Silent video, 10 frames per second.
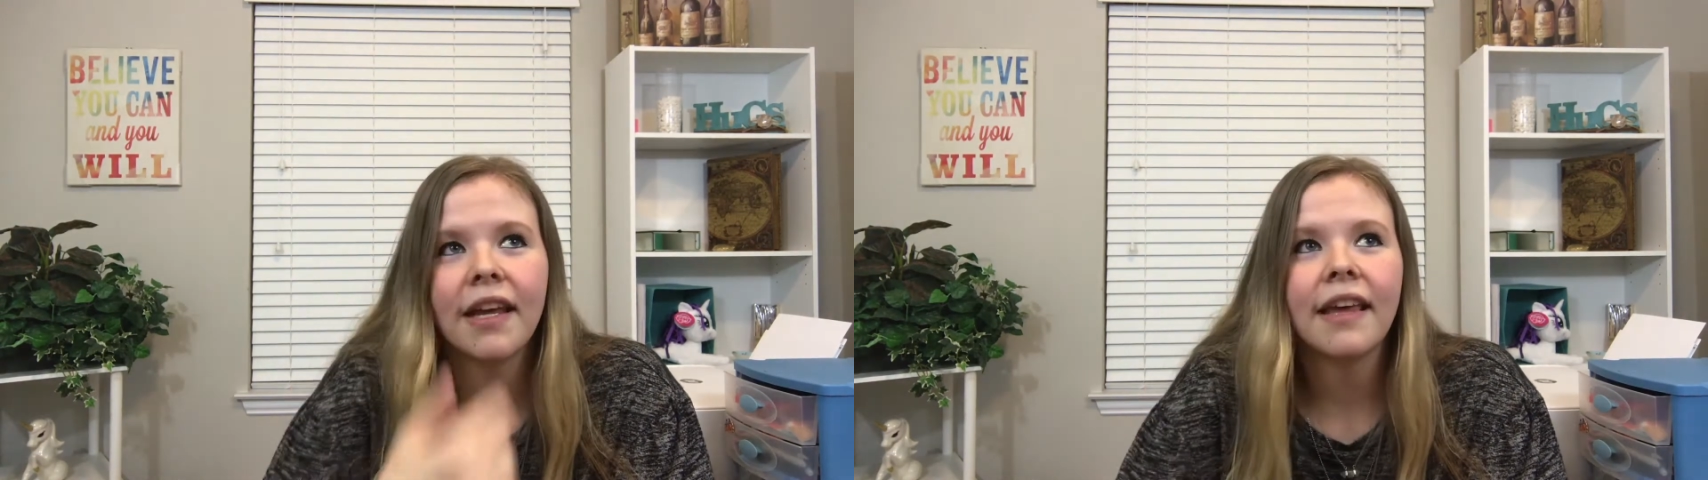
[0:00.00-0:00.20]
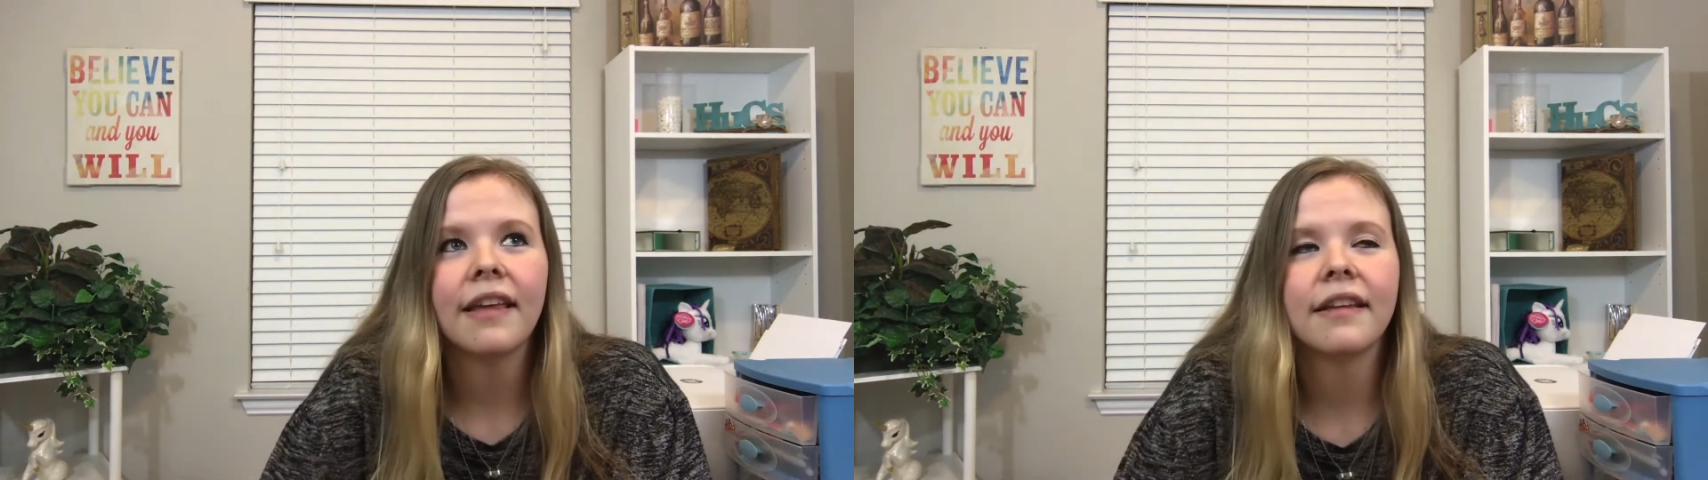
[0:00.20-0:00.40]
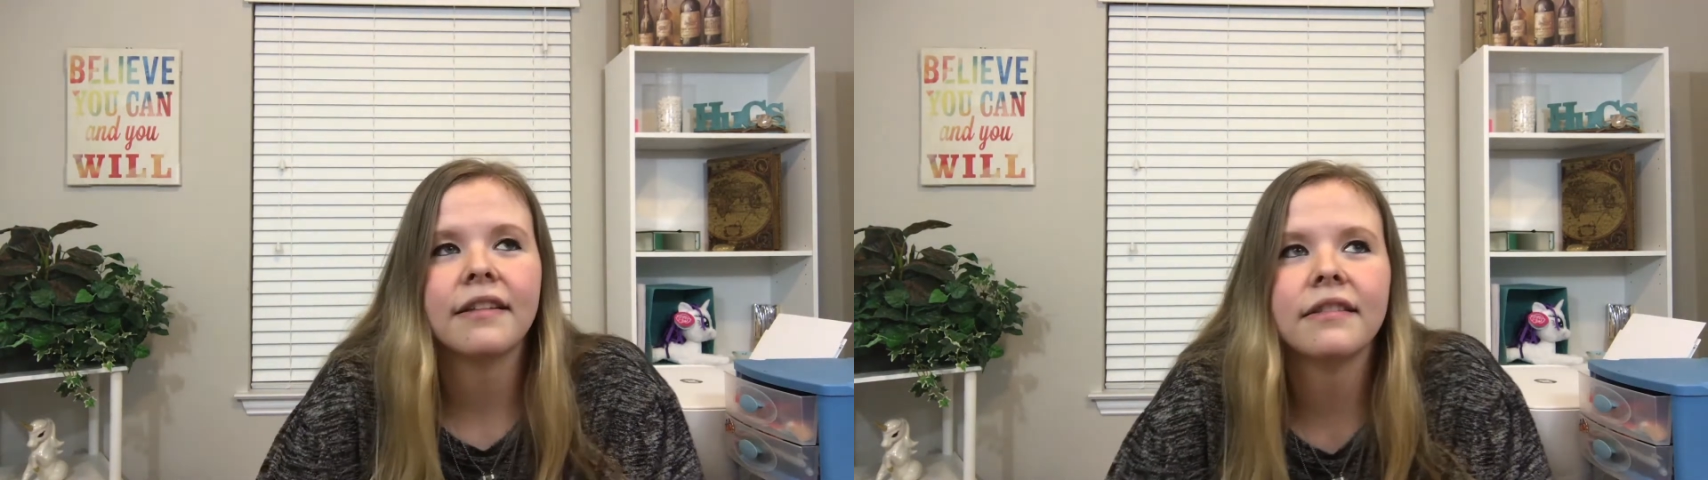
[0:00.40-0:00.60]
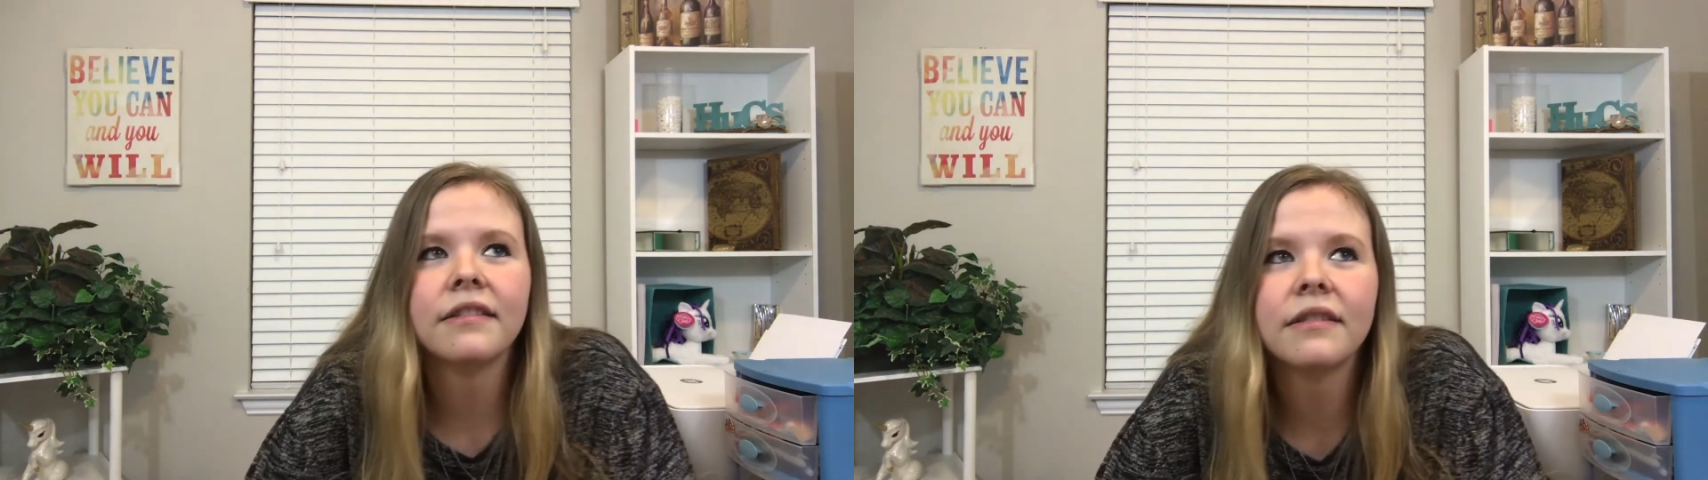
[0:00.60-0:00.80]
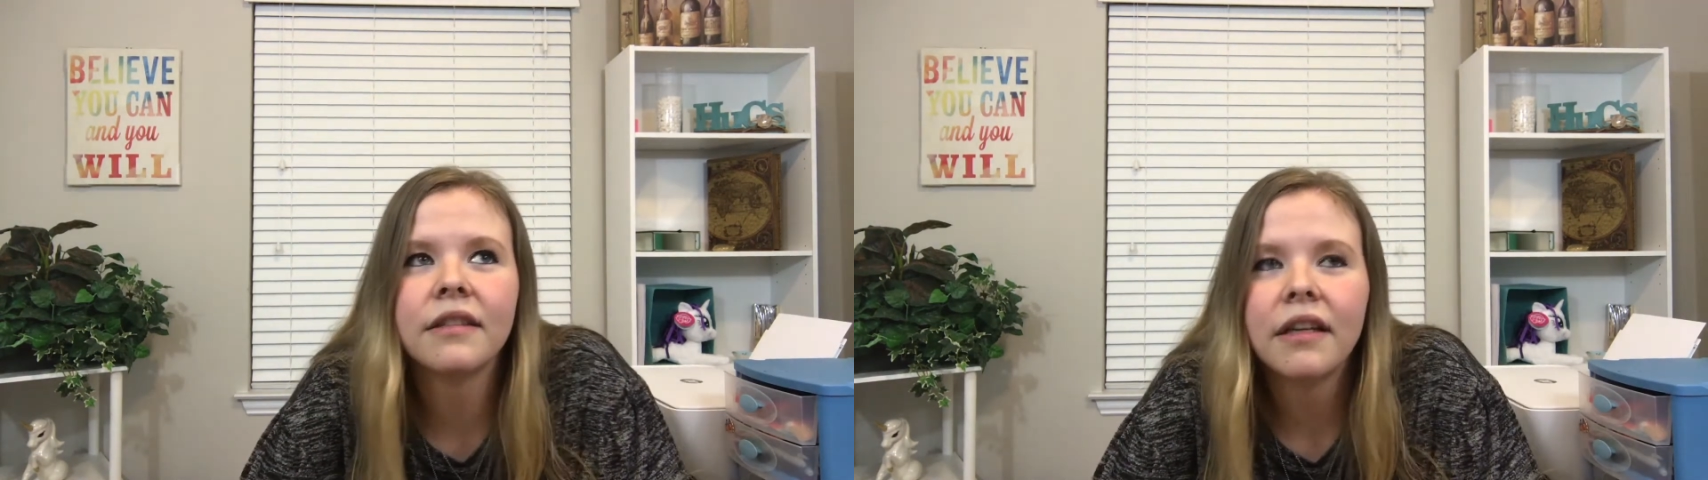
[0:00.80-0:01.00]
and
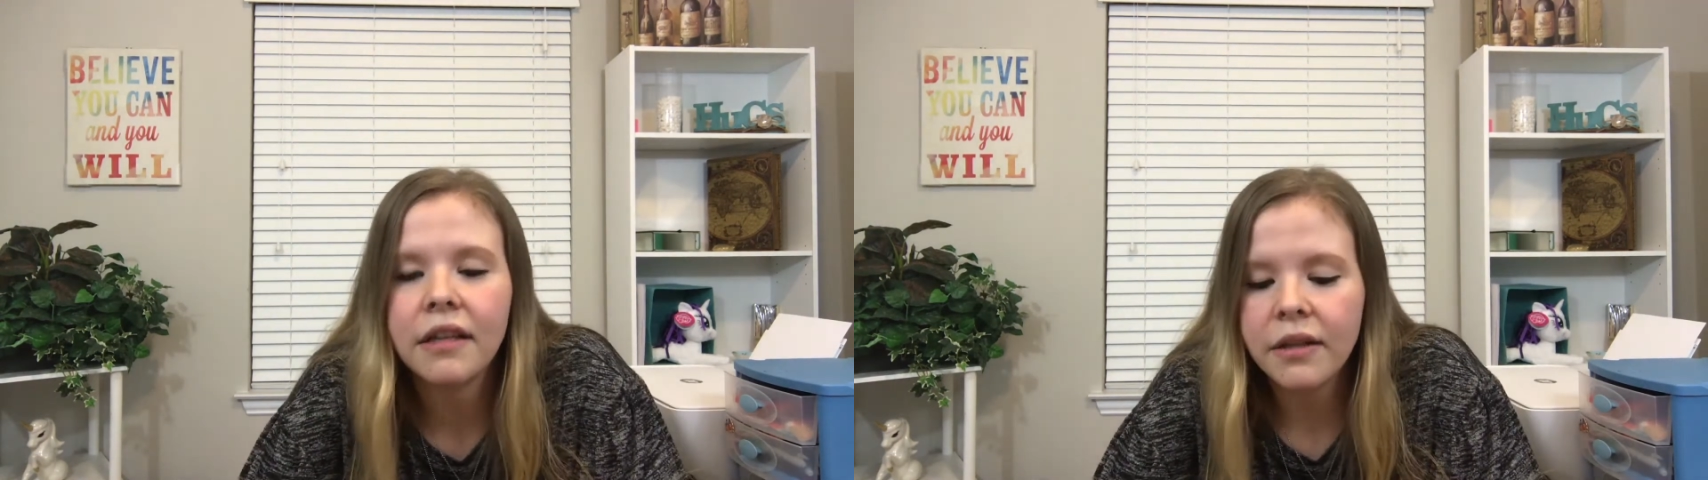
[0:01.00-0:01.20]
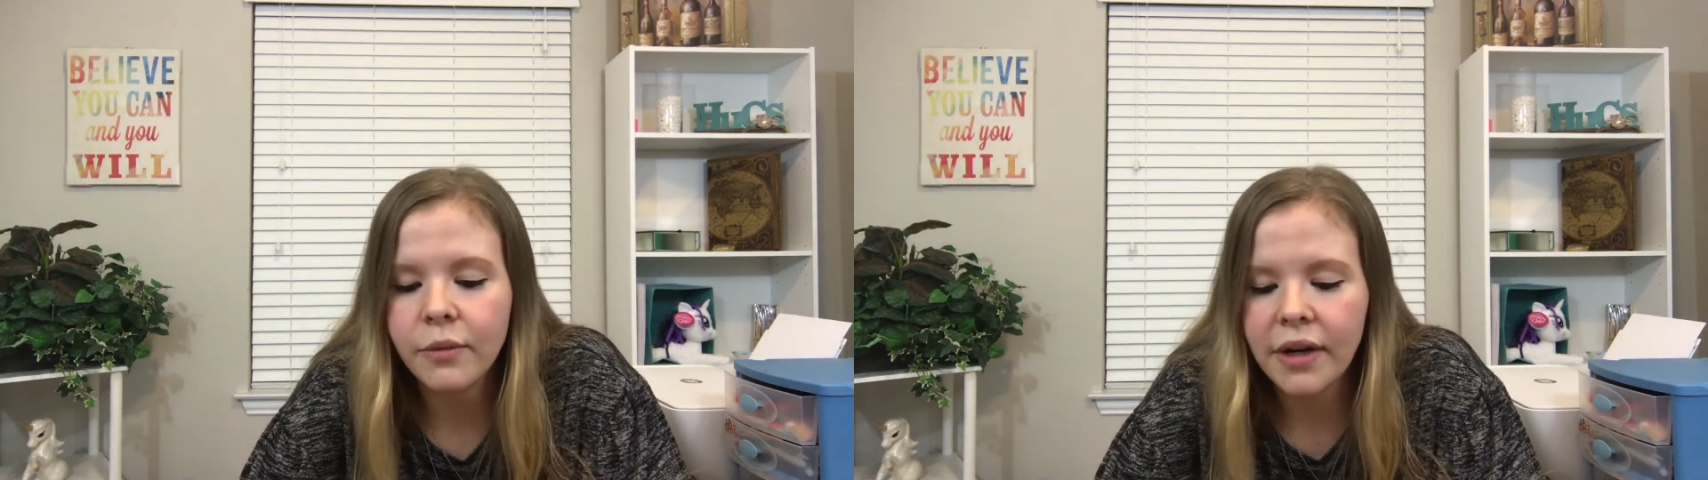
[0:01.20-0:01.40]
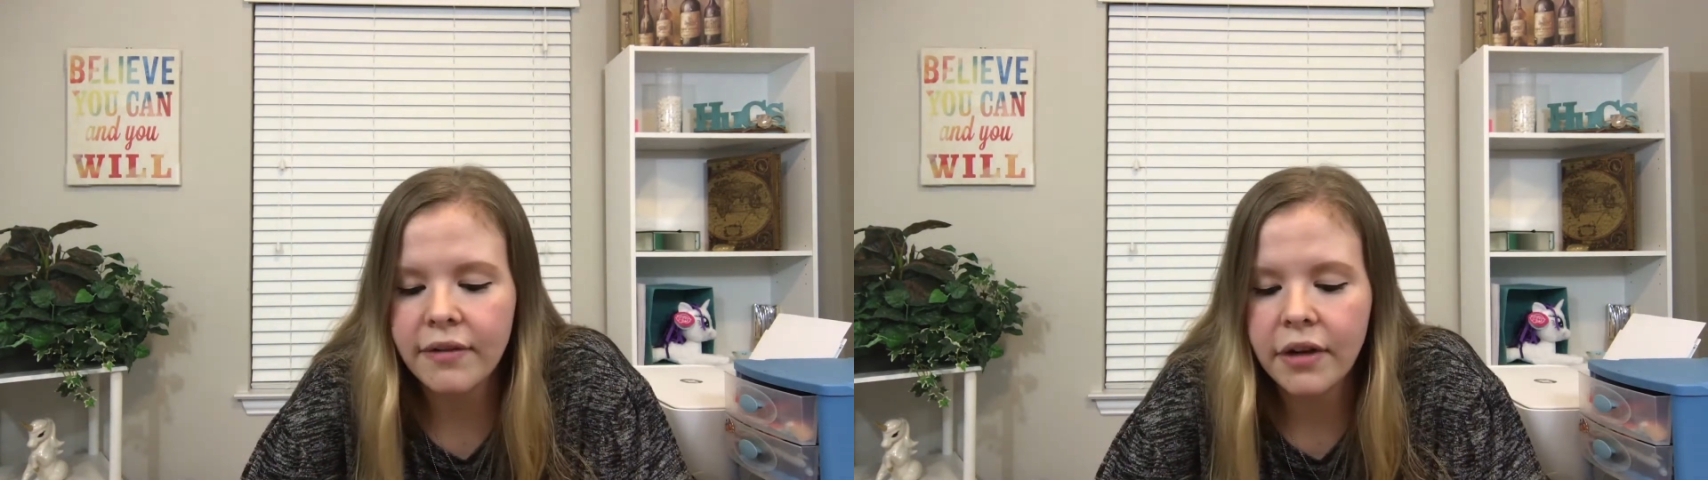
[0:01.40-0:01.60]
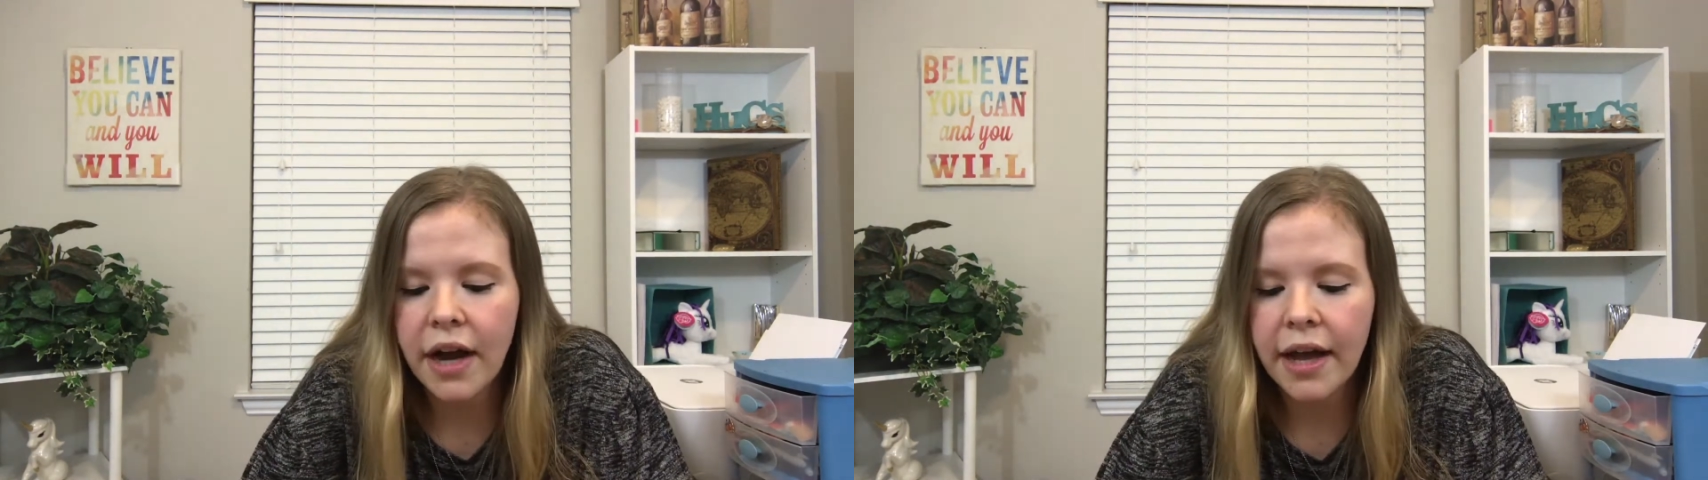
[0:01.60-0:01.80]
whenever